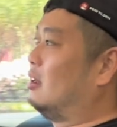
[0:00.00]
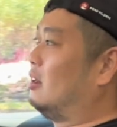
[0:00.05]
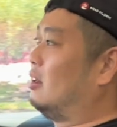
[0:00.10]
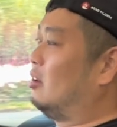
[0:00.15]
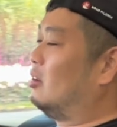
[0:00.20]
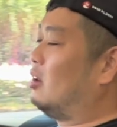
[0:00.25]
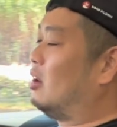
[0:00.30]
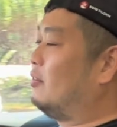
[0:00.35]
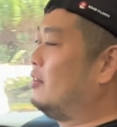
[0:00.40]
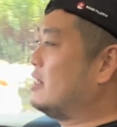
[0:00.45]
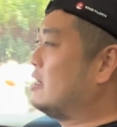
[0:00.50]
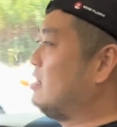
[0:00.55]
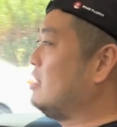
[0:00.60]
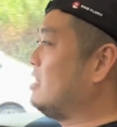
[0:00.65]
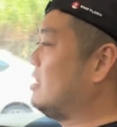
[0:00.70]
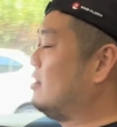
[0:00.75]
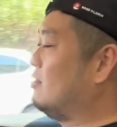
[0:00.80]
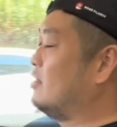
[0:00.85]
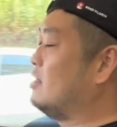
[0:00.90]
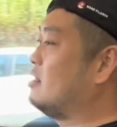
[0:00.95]
You know, obviously
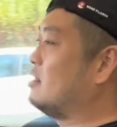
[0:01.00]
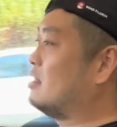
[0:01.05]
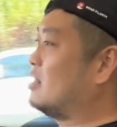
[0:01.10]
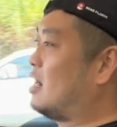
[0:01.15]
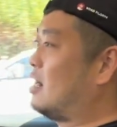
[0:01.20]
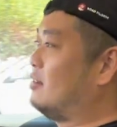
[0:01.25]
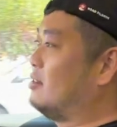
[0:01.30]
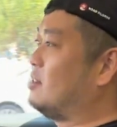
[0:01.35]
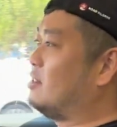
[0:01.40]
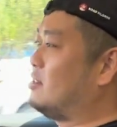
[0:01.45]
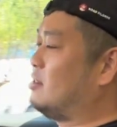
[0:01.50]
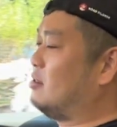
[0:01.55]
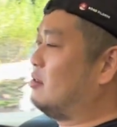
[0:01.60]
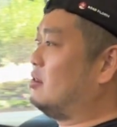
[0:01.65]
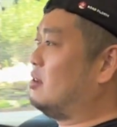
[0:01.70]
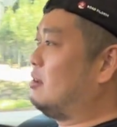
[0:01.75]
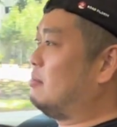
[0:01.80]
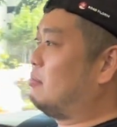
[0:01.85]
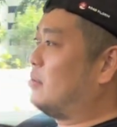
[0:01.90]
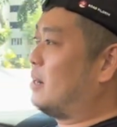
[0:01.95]
given current
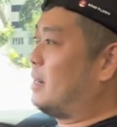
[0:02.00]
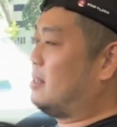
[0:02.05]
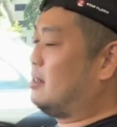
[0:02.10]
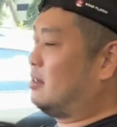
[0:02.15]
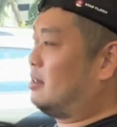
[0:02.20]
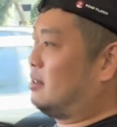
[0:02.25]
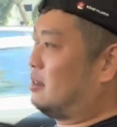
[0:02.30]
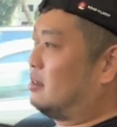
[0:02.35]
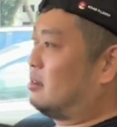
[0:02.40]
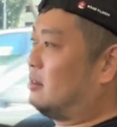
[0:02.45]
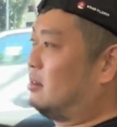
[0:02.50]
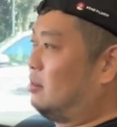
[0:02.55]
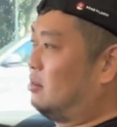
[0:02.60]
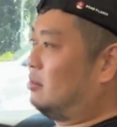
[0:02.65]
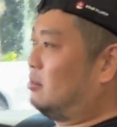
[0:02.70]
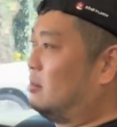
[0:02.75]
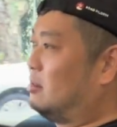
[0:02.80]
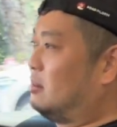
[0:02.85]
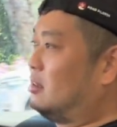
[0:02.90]
COE prices, you know,